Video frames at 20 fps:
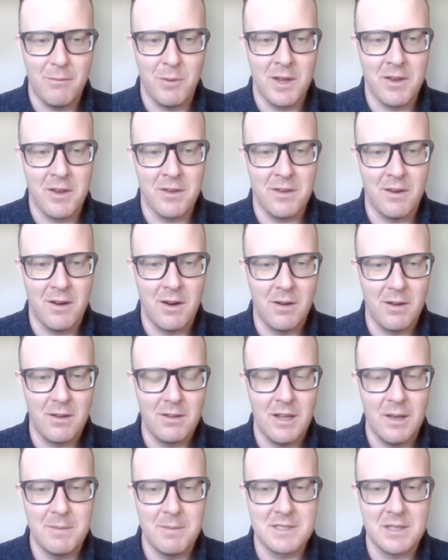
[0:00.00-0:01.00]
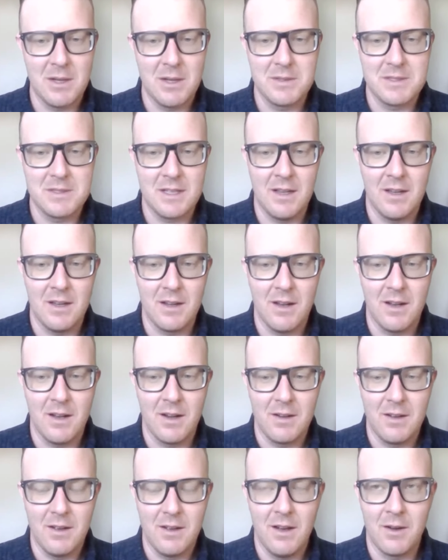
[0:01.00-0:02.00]
whether their club is hosting
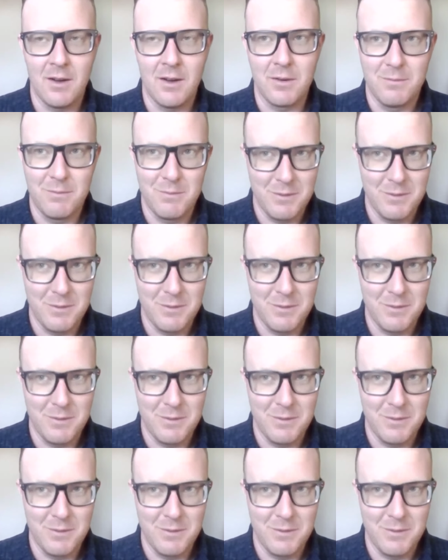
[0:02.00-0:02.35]
a